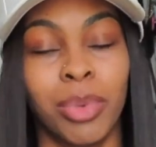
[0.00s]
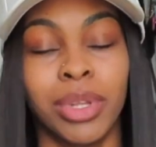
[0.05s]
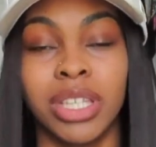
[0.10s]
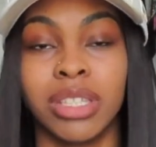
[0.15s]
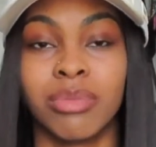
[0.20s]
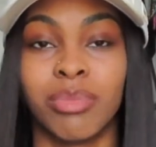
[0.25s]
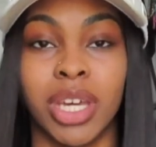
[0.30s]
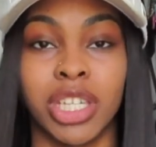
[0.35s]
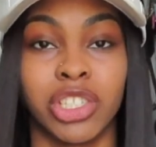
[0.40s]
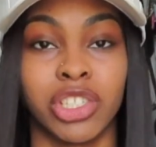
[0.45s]

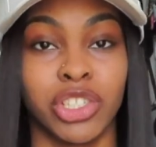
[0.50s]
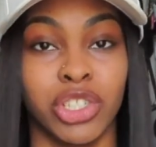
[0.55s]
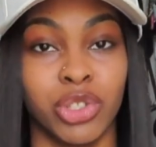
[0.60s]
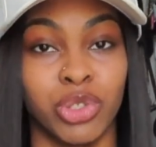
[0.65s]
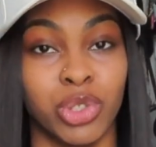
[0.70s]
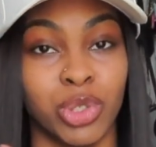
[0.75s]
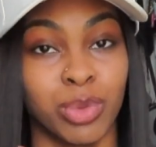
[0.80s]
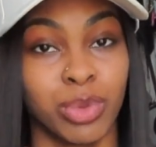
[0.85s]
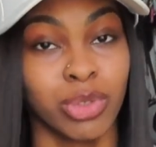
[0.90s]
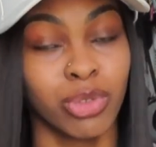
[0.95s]
Please make sure you
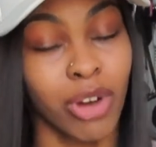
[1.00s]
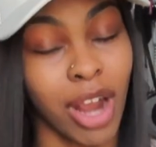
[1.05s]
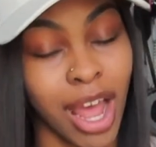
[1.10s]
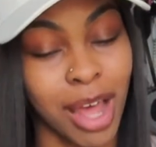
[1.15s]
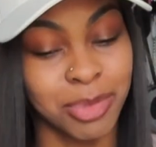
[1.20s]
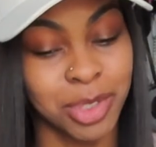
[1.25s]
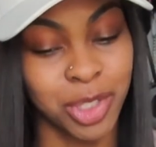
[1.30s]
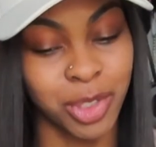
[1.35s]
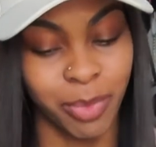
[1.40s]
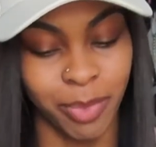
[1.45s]

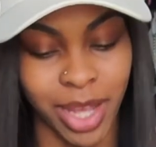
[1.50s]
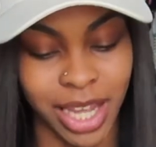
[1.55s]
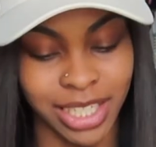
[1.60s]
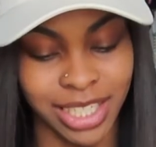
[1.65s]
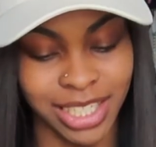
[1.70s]
subscribe to my